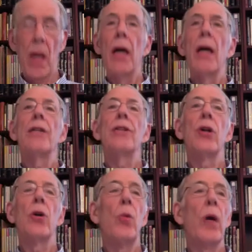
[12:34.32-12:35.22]

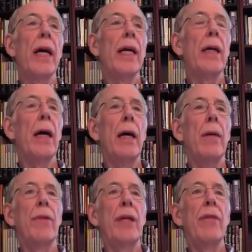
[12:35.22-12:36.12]
So what
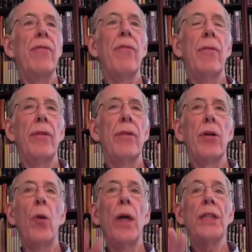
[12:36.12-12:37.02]
the
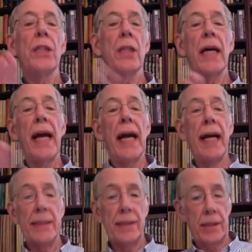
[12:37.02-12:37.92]
question that I
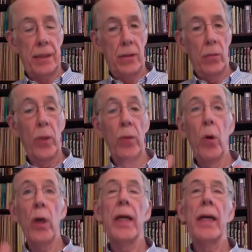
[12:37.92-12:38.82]
ask when
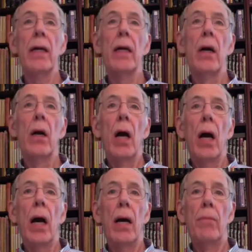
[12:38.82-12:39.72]
working
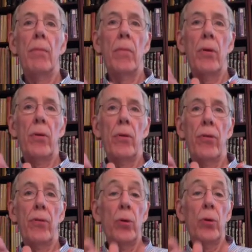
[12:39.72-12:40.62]
um,
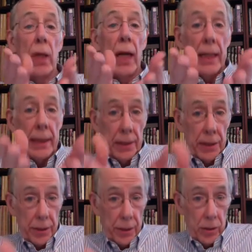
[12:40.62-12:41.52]
through
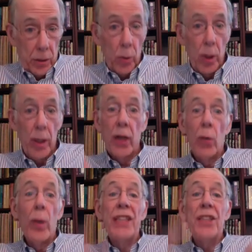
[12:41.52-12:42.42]
clients who are in a
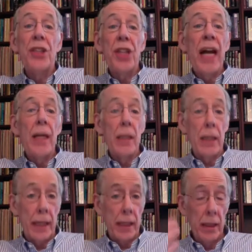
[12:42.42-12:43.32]
way
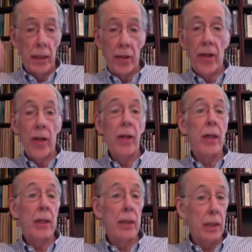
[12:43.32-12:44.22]
channeling
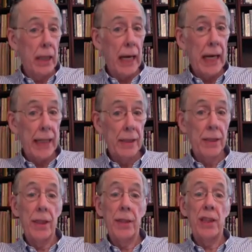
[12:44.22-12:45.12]
their guidance,
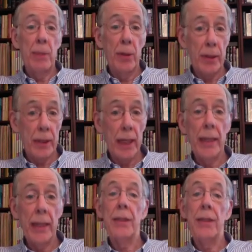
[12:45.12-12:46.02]
their spirit
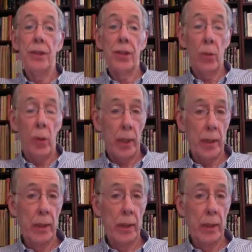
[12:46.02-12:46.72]
guides, and so on,